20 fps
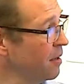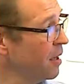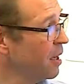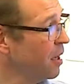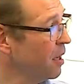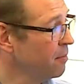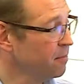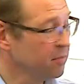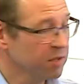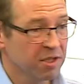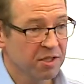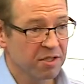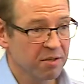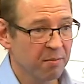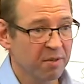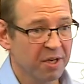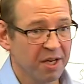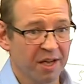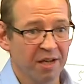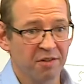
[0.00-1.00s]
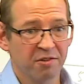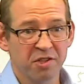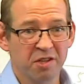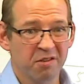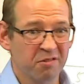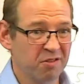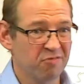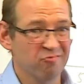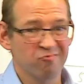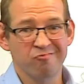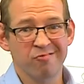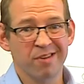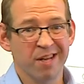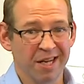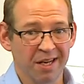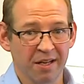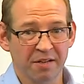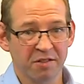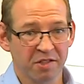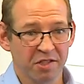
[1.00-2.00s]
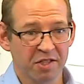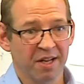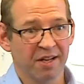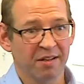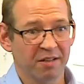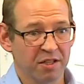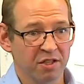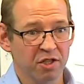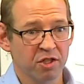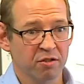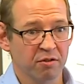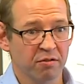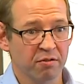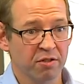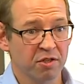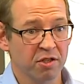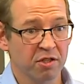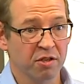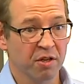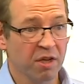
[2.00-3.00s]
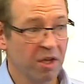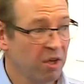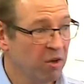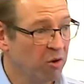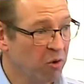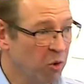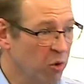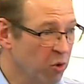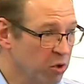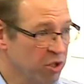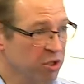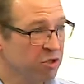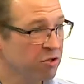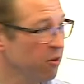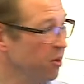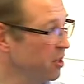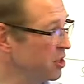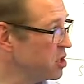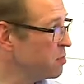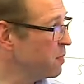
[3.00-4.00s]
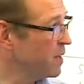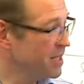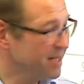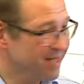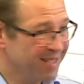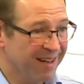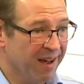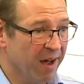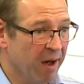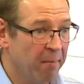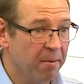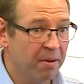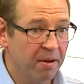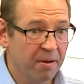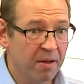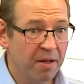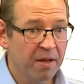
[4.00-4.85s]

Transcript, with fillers: um, to somebody else who doesn't really understand insurance or to try and split it up